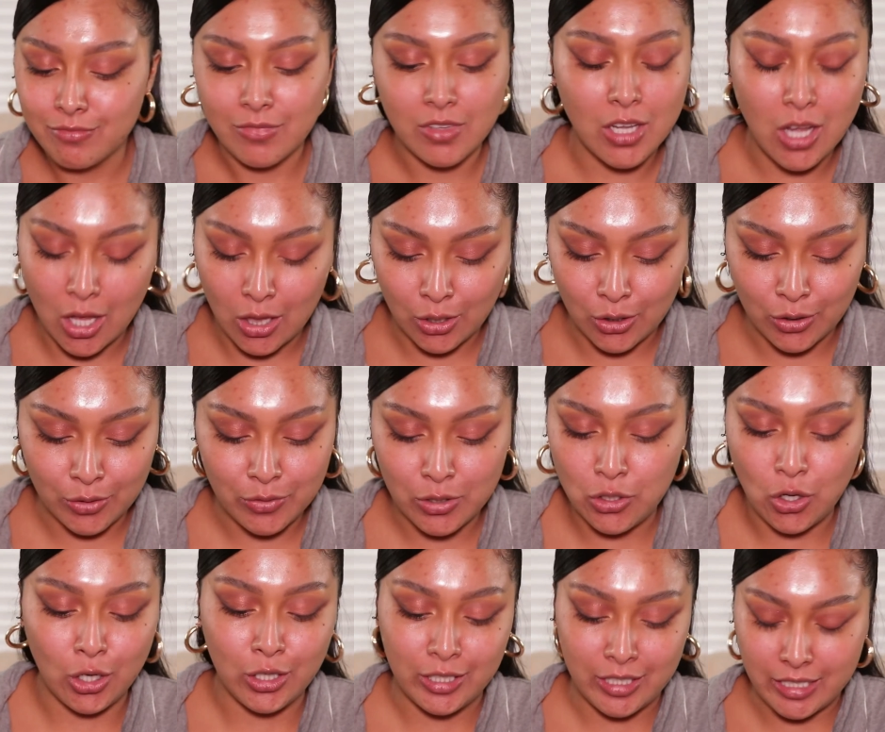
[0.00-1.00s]
color, the
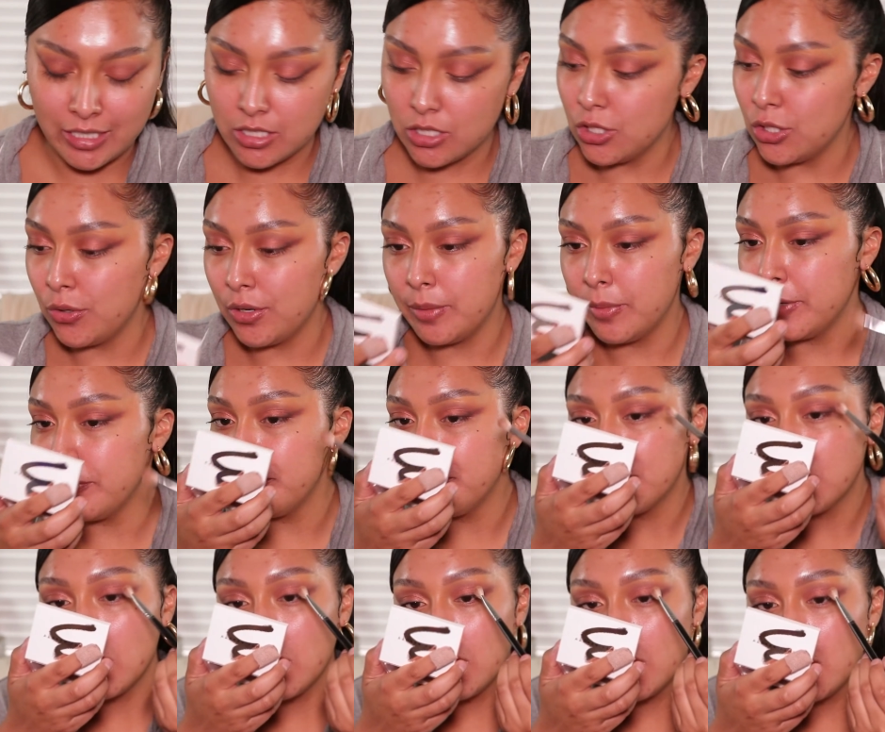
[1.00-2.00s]
darkness, you know what I mean?
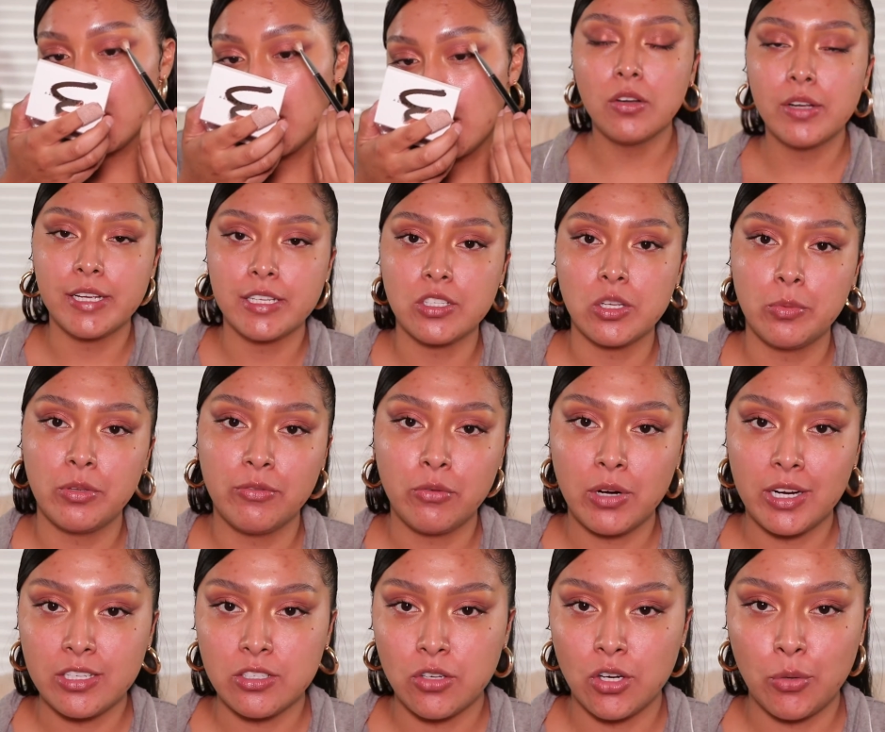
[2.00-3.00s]
Okay, so before
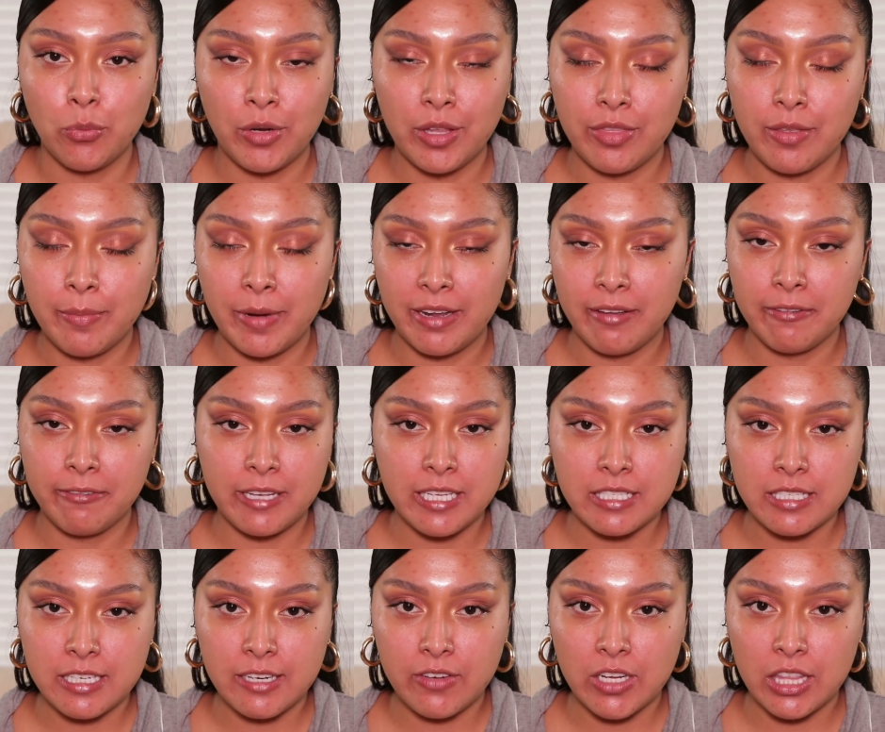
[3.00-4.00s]
I start with my face
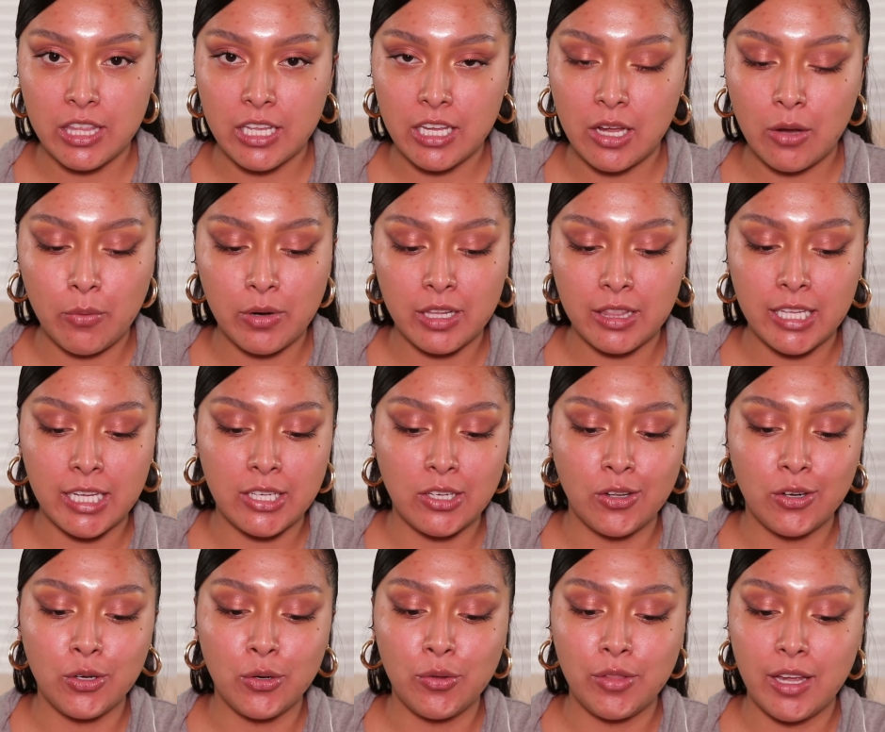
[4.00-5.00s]
and everything, I want to let y'all
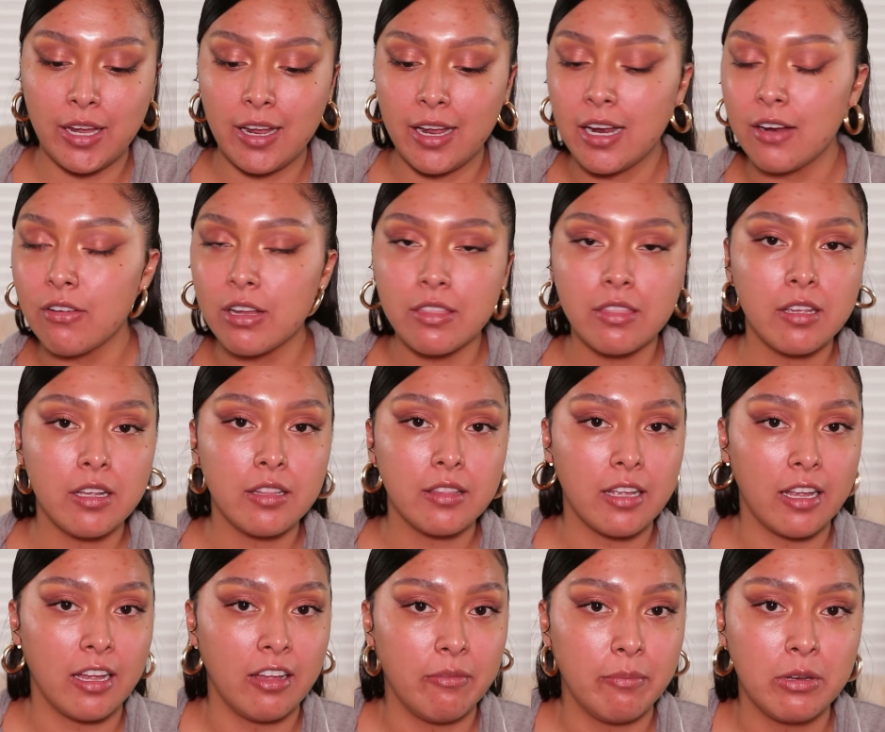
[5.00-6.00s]
know that everything that
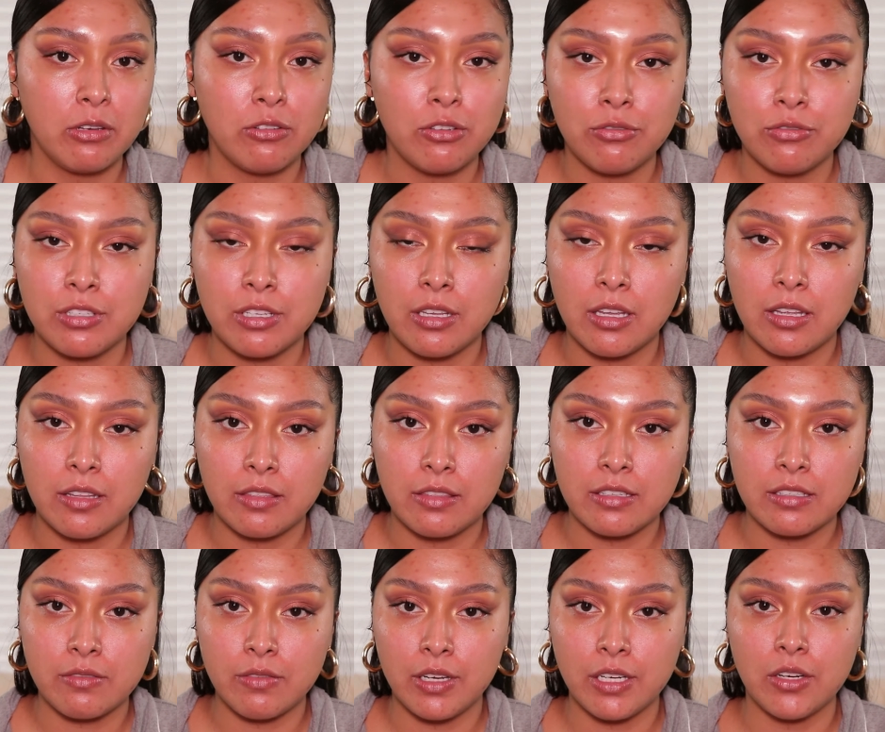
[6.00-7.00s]
I've been using in this
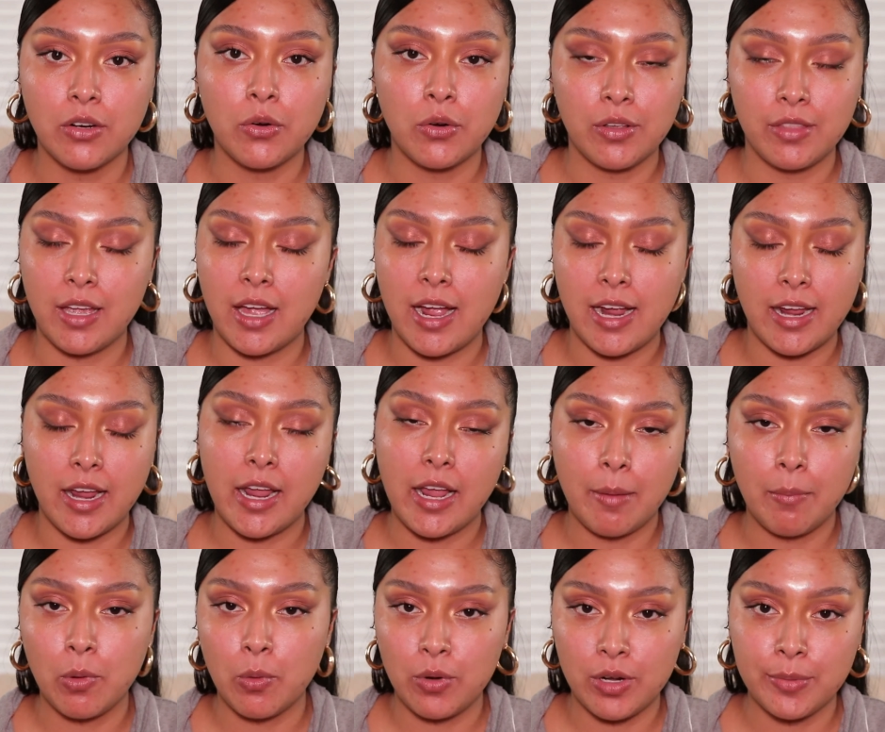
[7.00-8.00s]
video, or that I
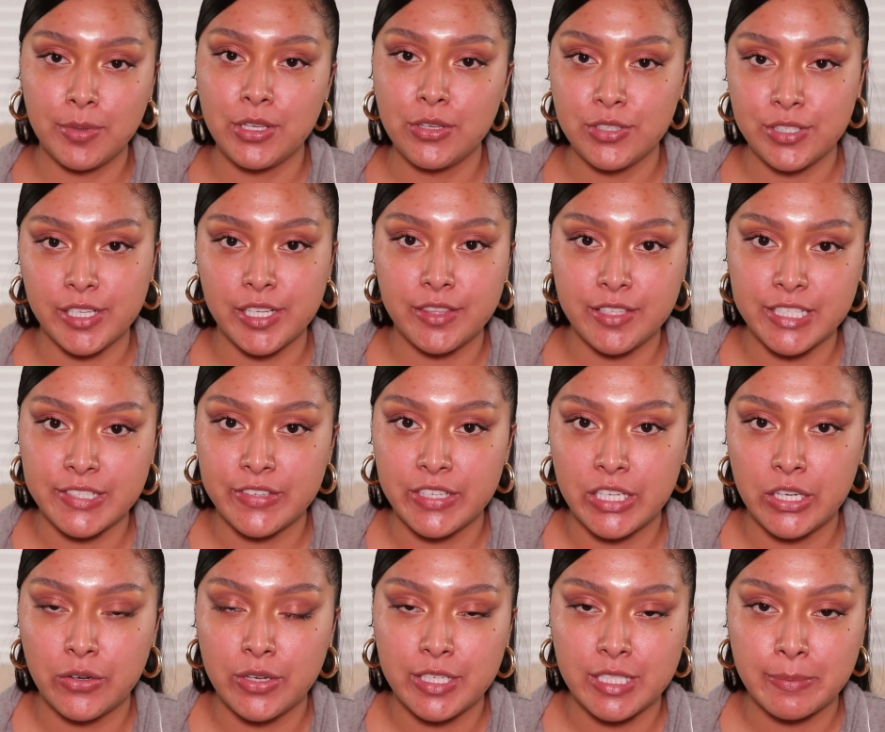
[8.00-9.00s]
am going to be using in this
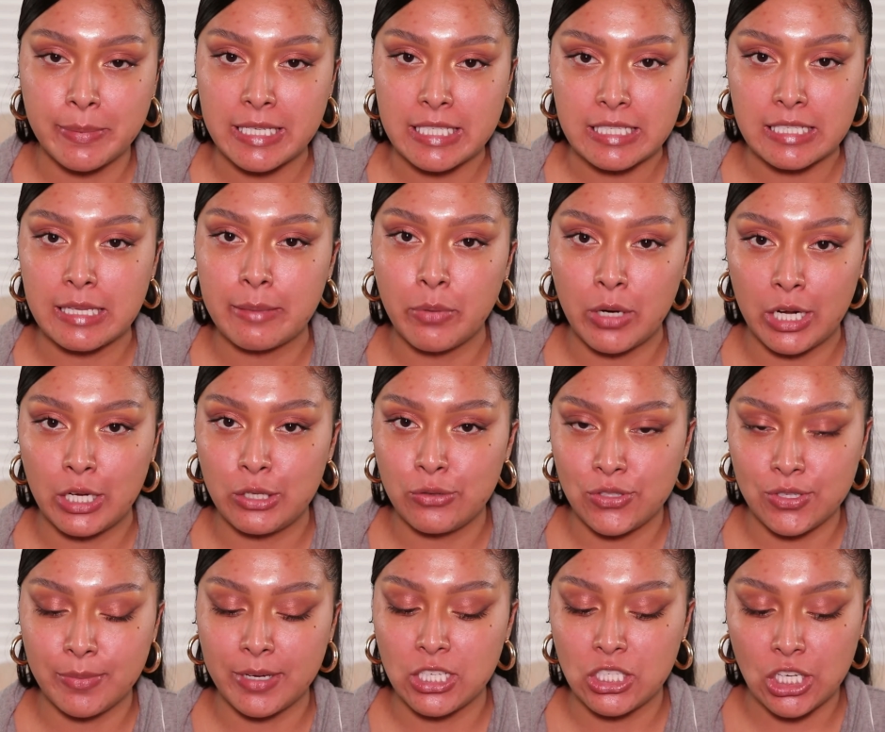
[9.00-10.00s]
video, is basically brand new to
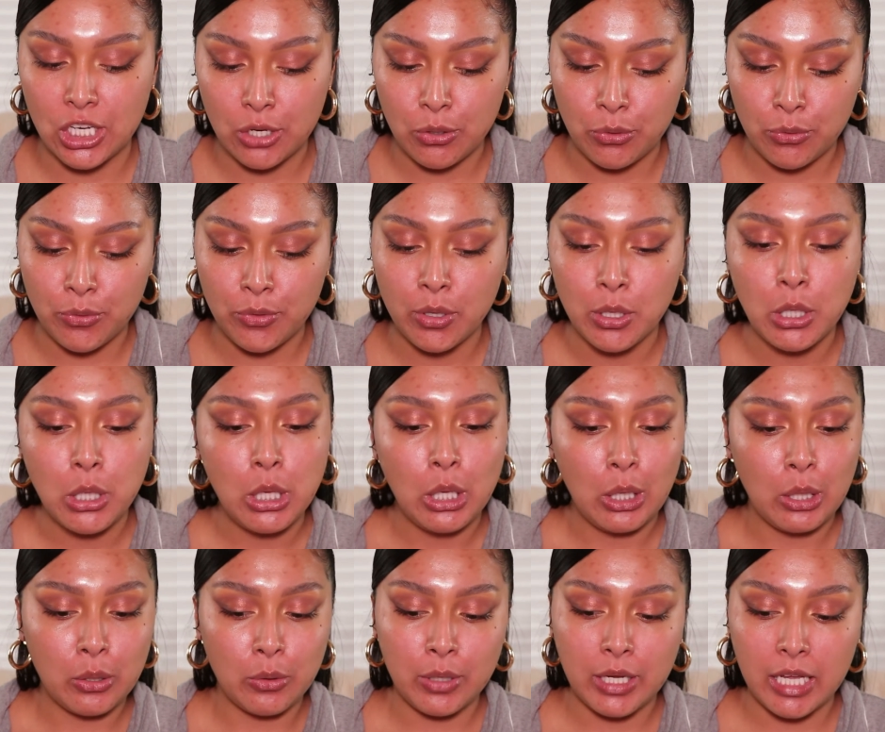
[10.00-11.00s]
my channel,
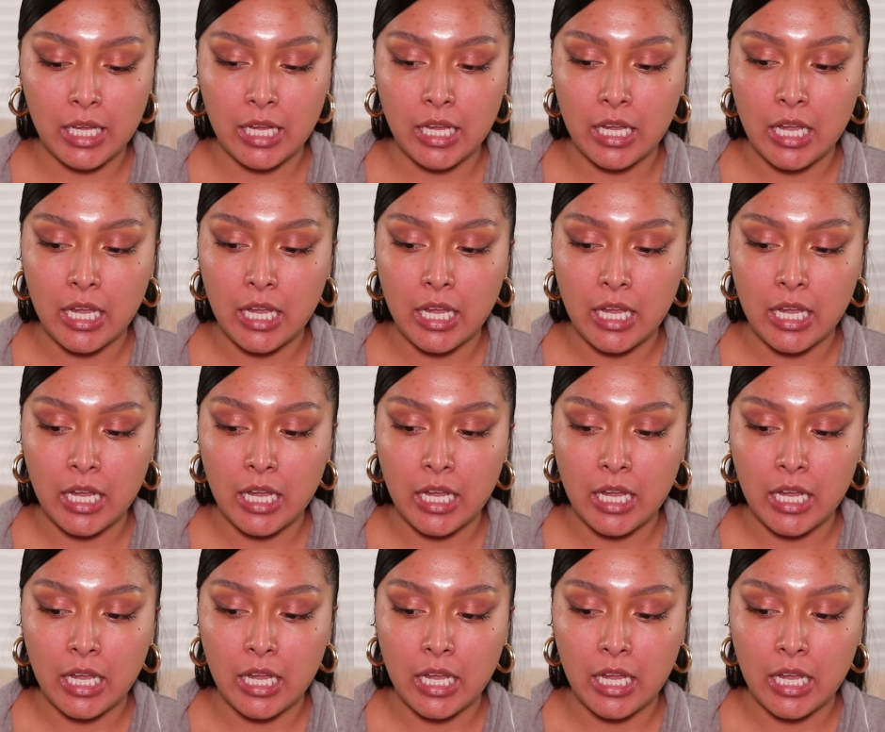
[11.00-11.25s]
okay?